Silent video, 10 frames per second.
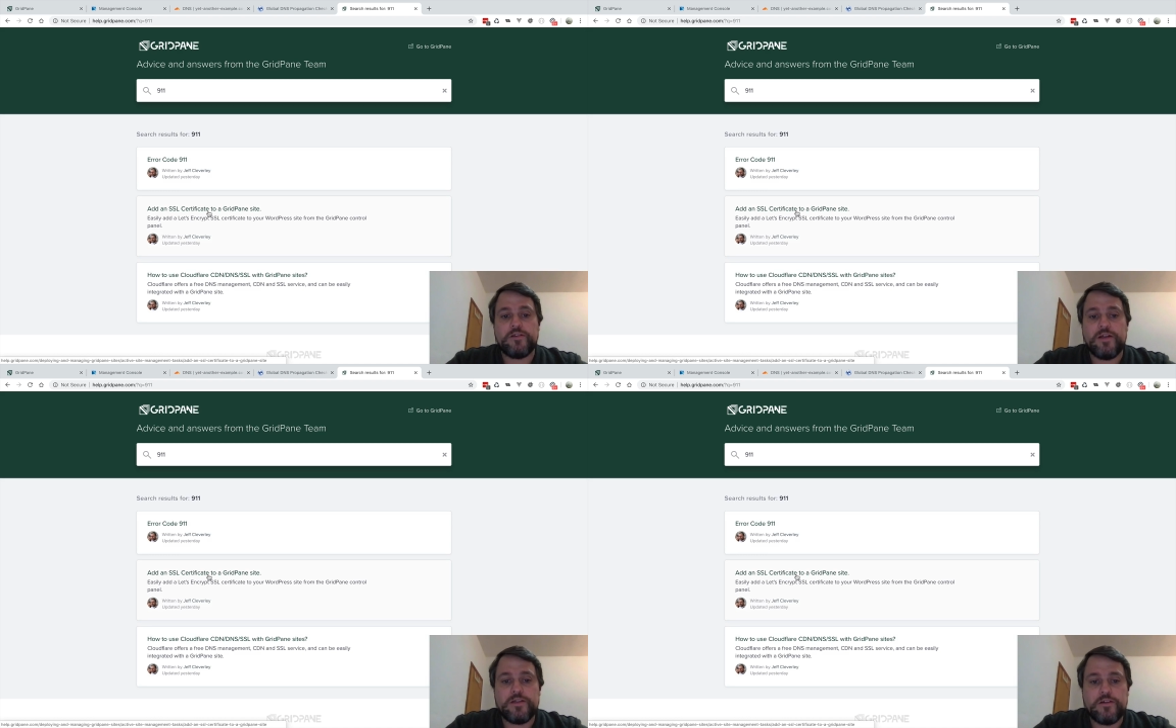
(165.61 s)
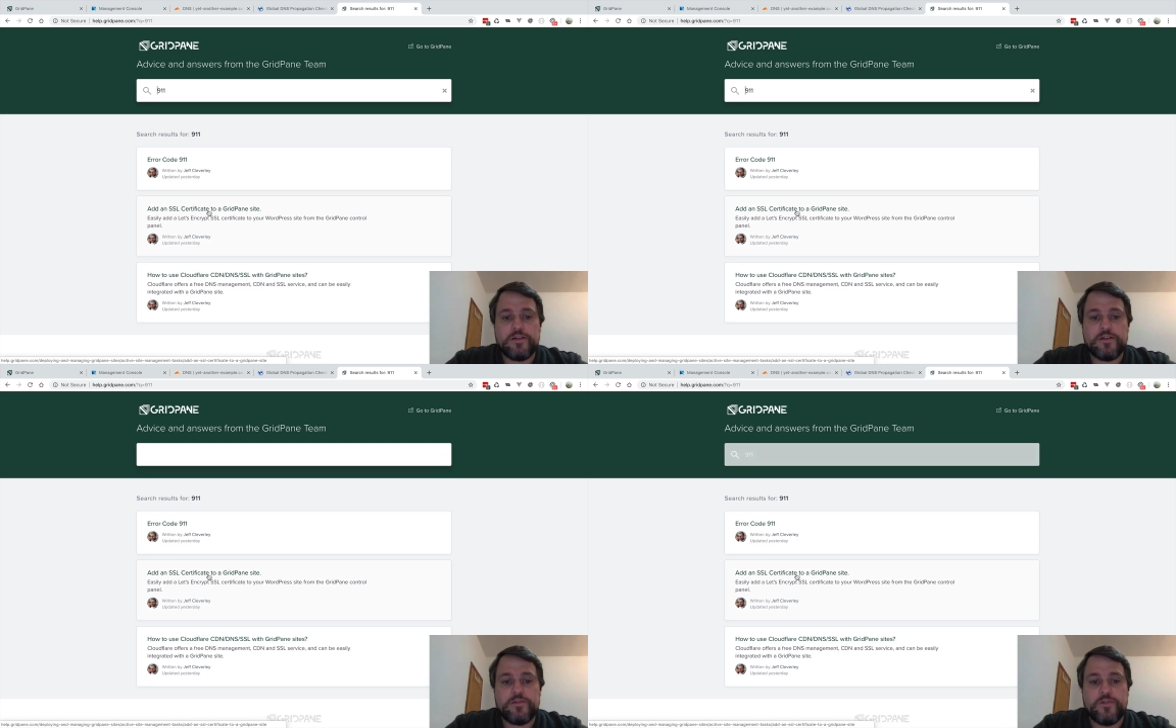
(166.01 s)
So let's look
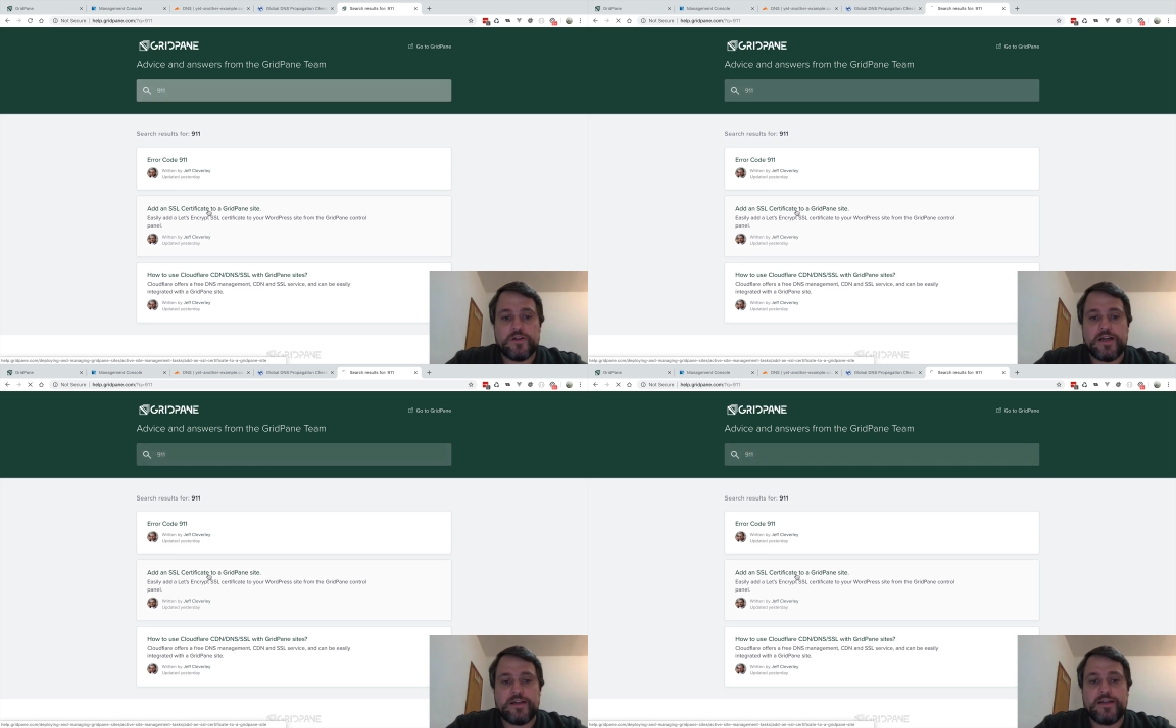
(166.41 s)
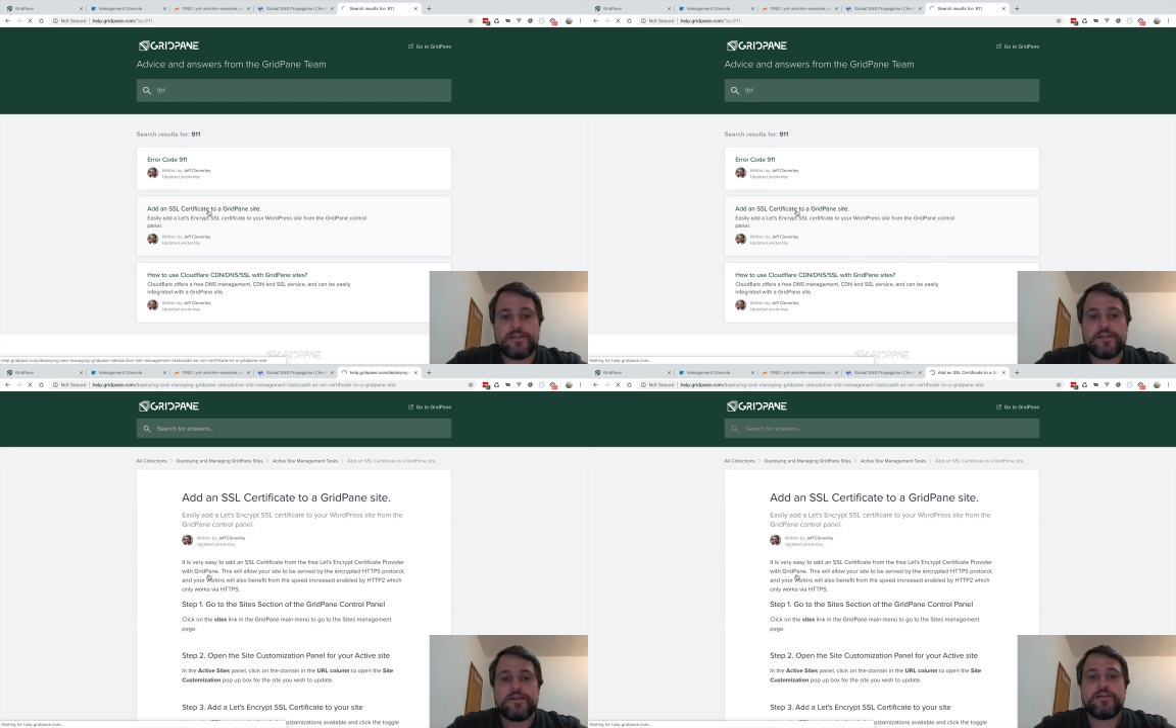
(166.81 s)
at this first. Add an
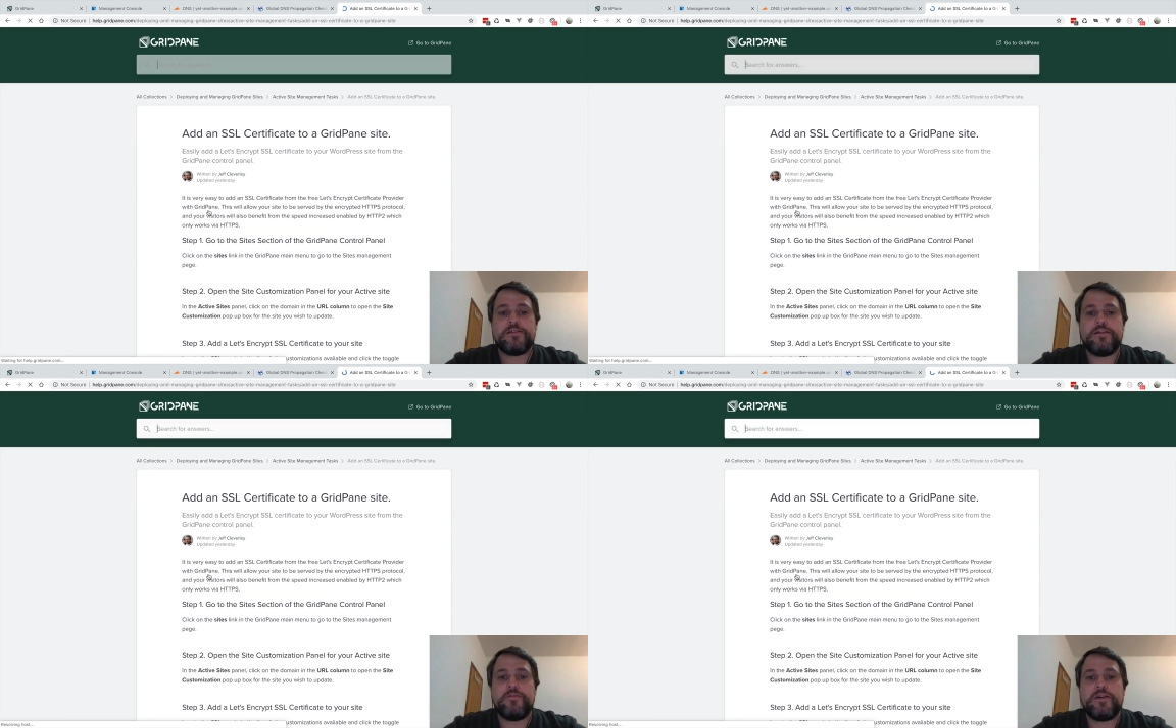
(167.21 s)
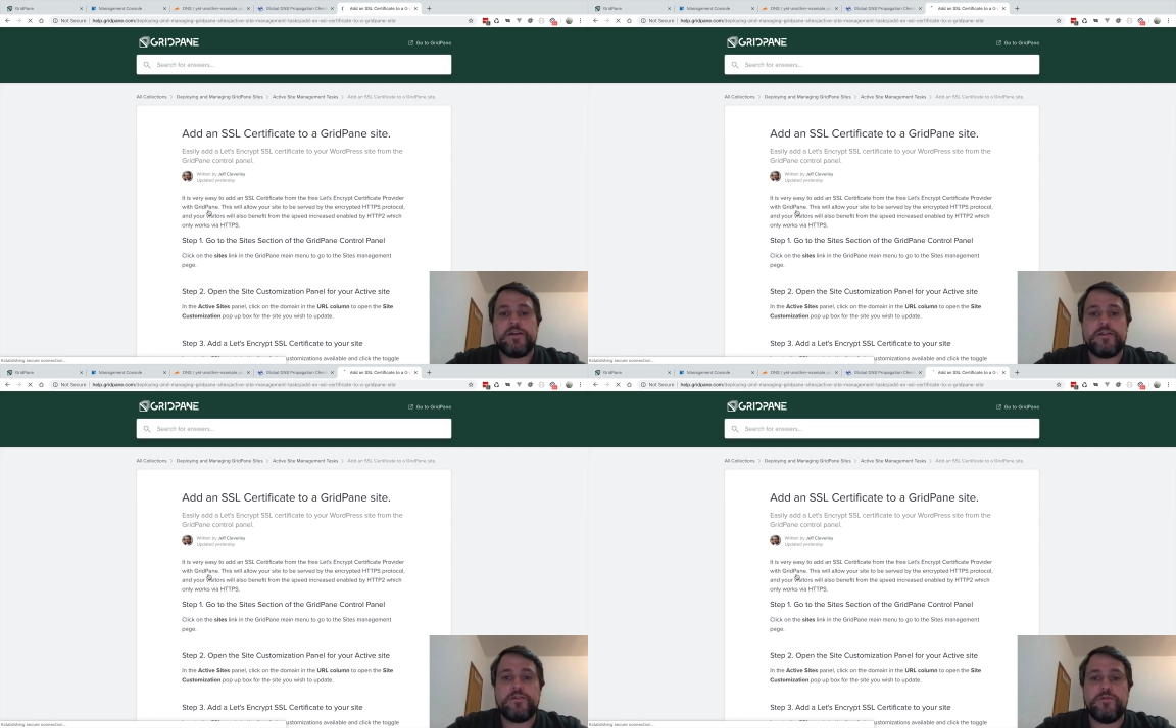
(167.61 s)
SSL
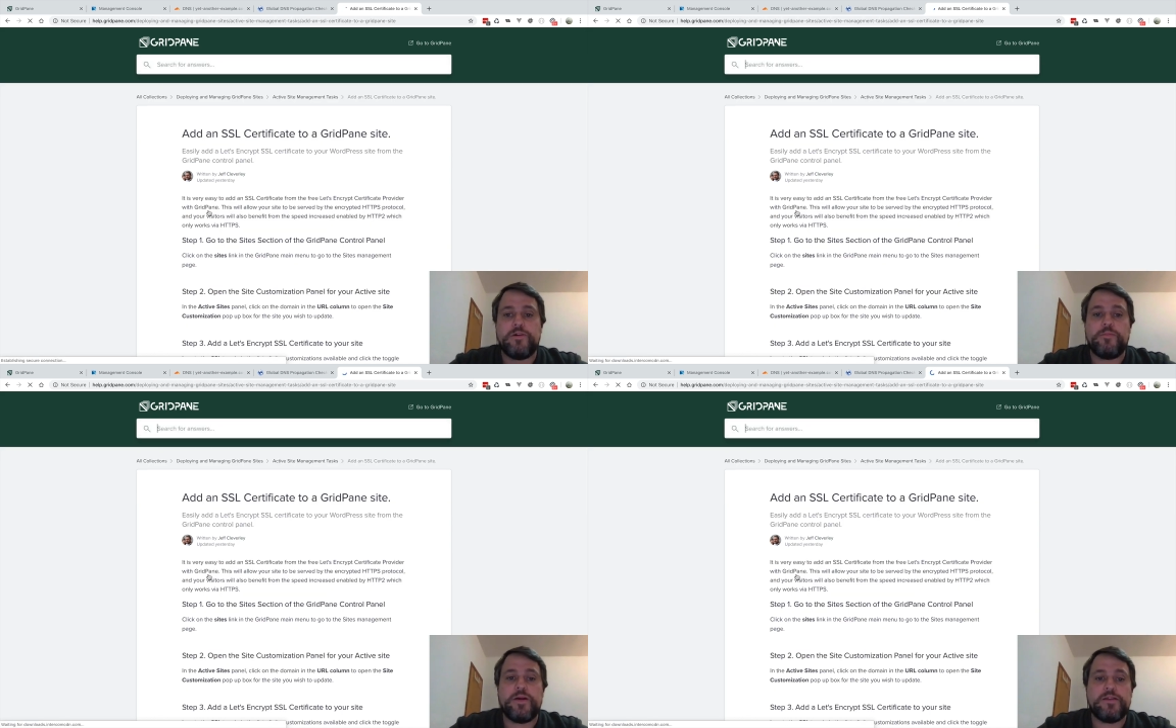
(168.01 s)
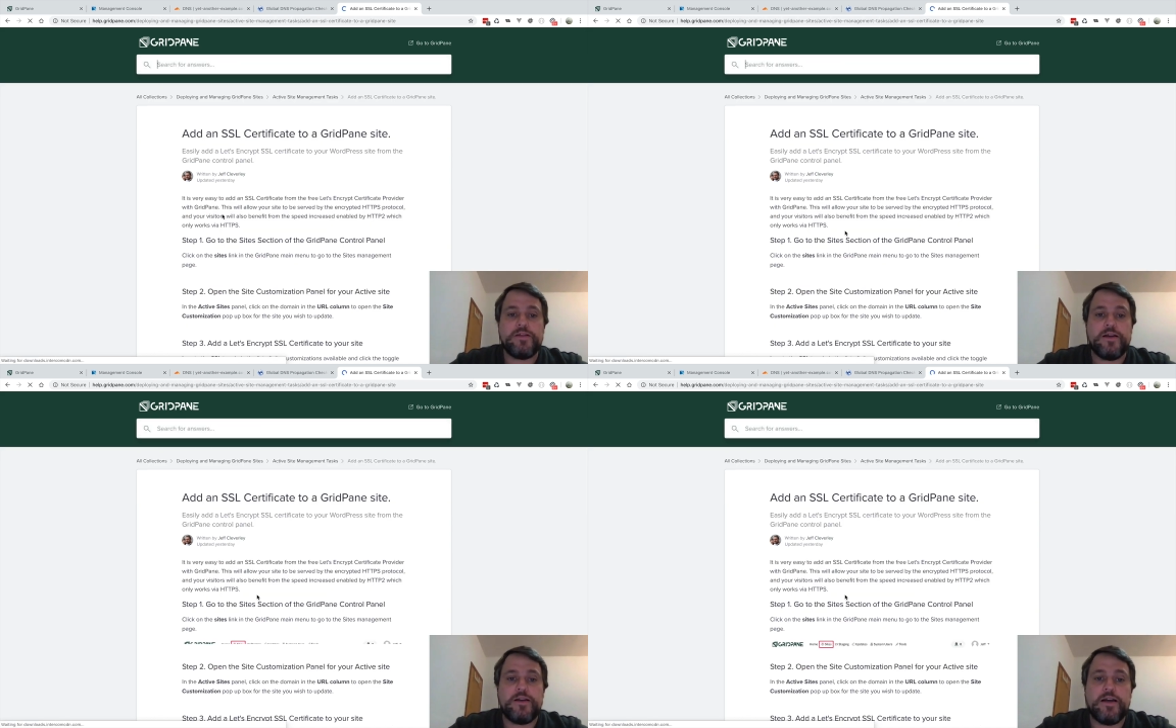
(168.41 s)
certificate to a GridPane site.